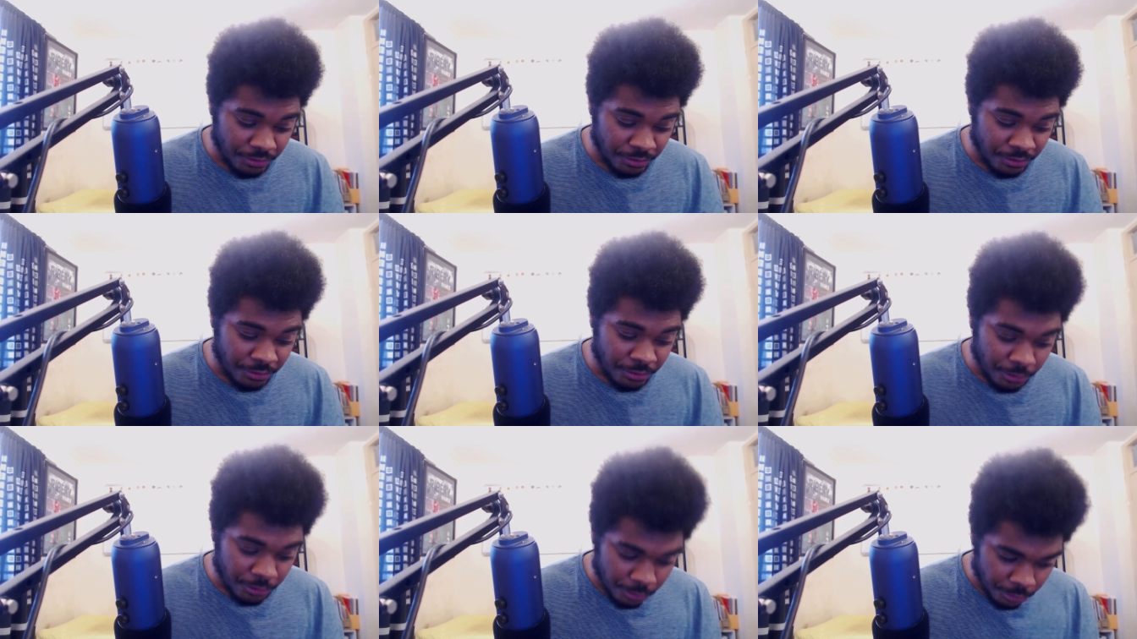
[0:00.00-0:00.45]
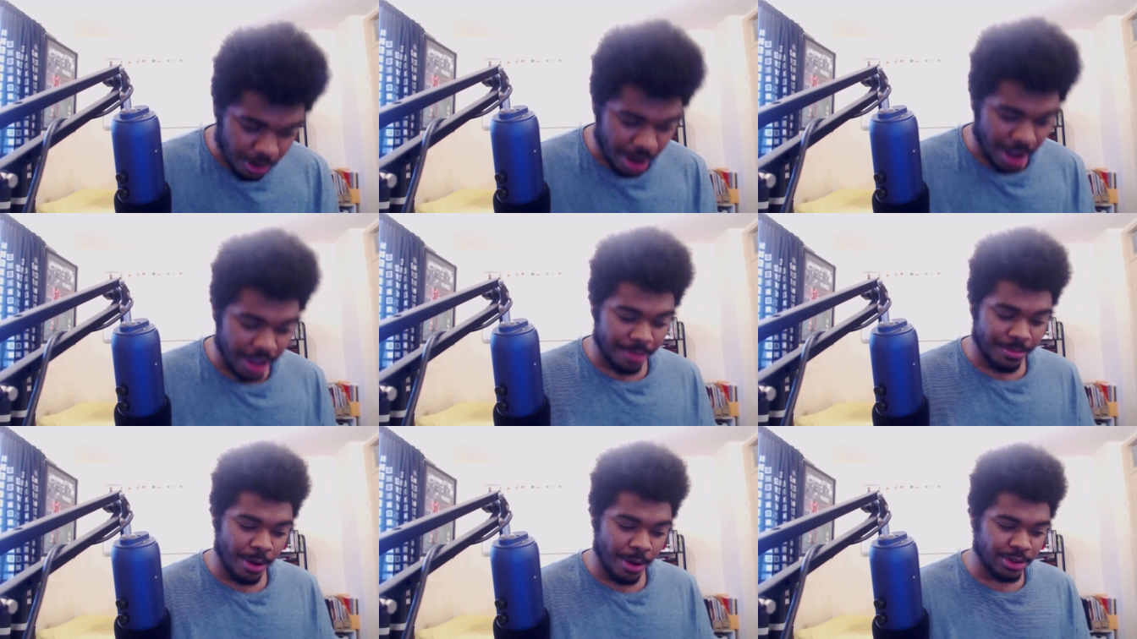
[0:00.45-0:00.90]
threat
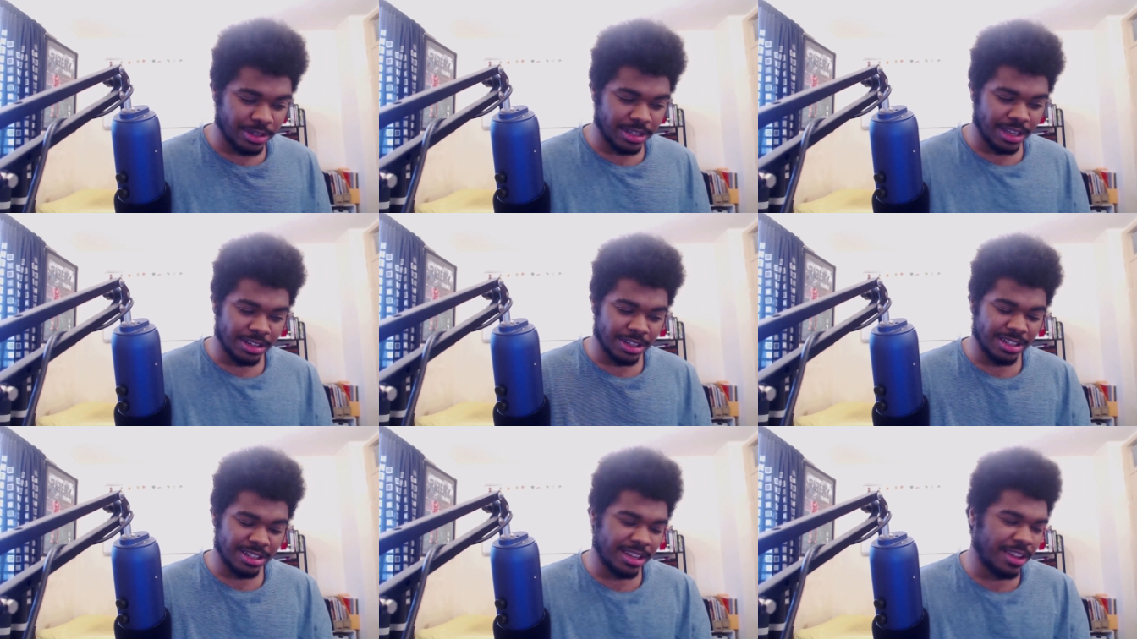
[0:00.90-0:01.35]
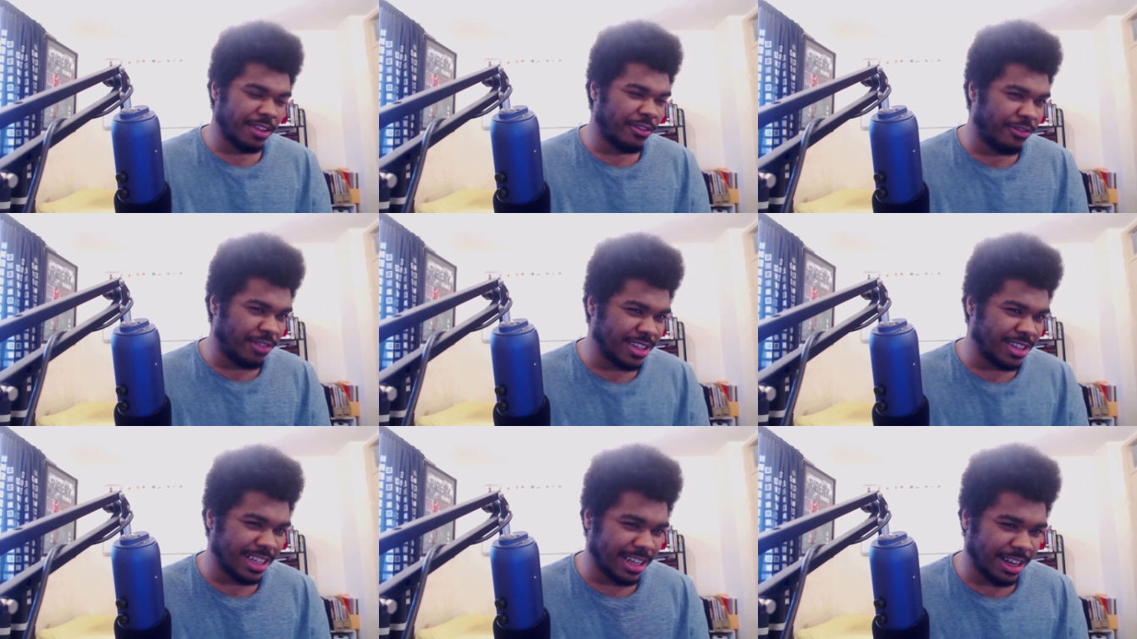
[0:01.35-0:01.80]
him, I was, I was going to say
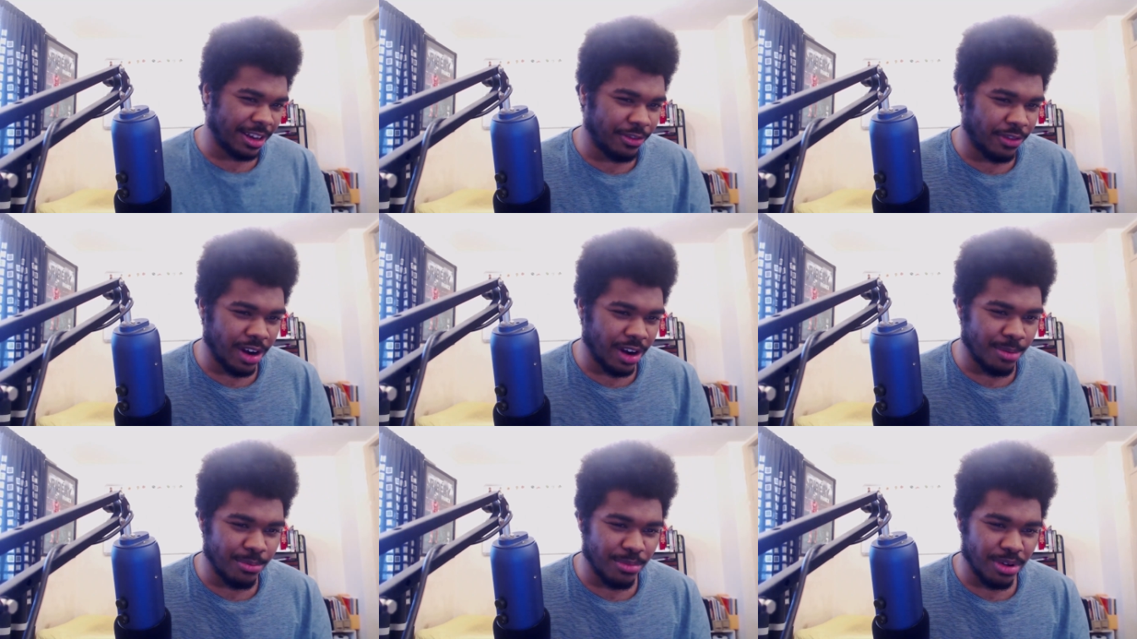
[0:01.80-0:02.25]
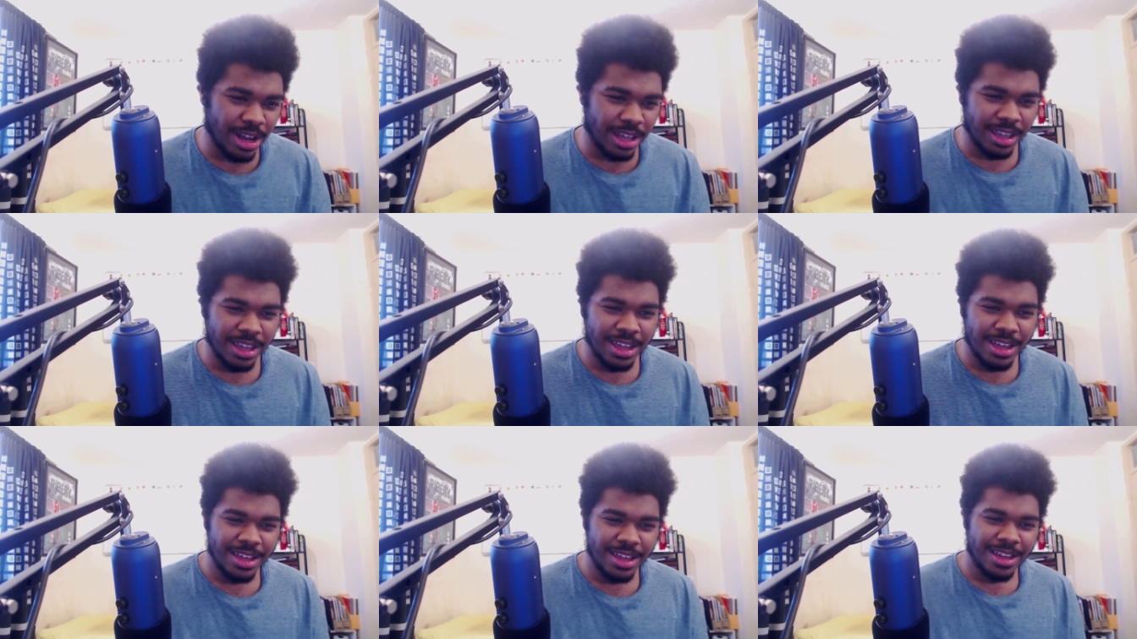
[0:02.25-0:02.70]
physically threaten him, but, like,
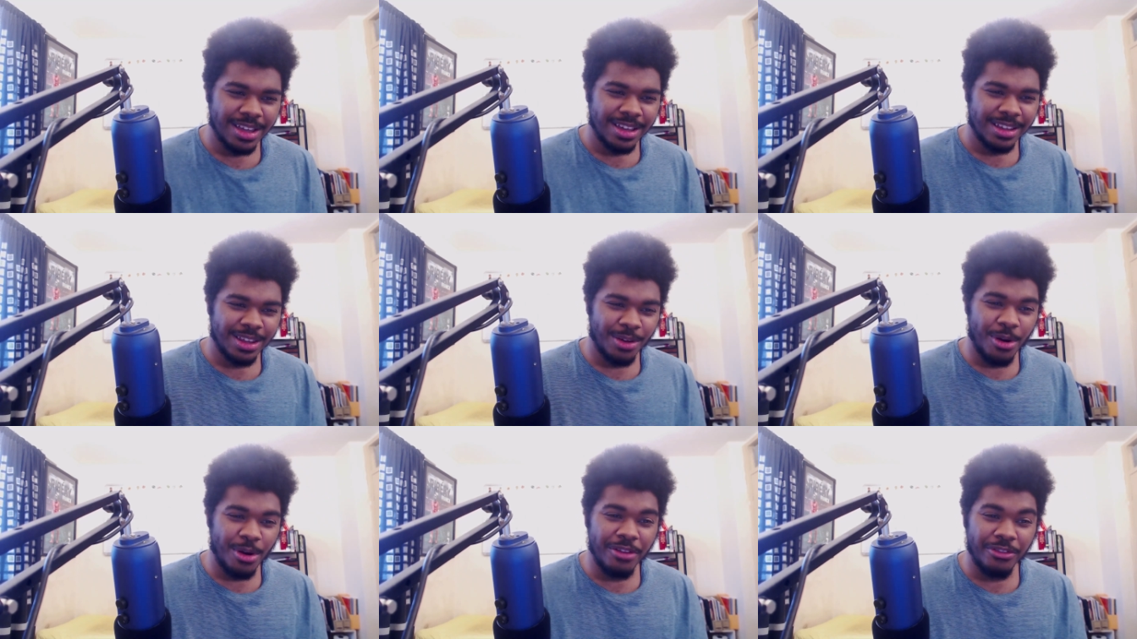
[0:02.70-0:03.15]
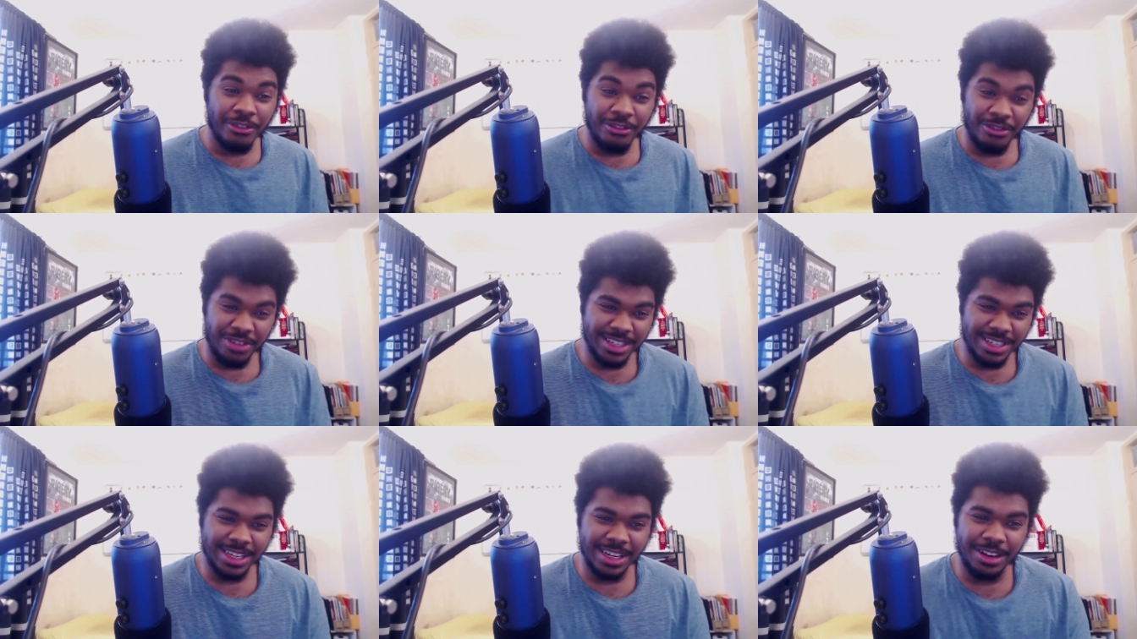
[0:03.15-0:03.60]
they weren't
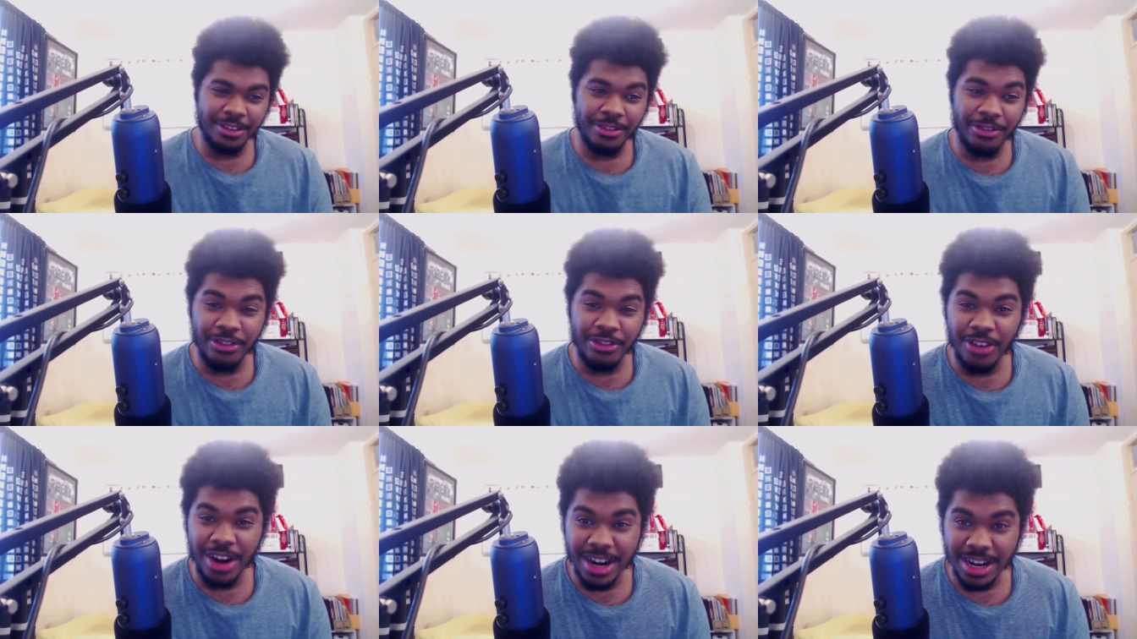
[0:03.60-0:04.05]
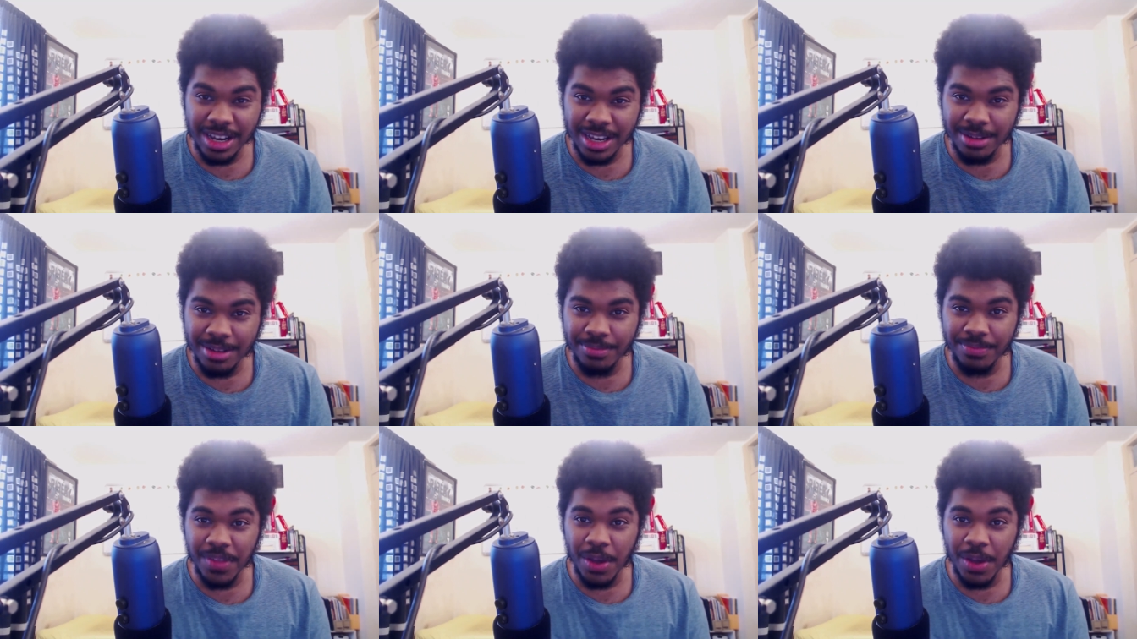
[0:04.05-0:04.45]
physically threatening him.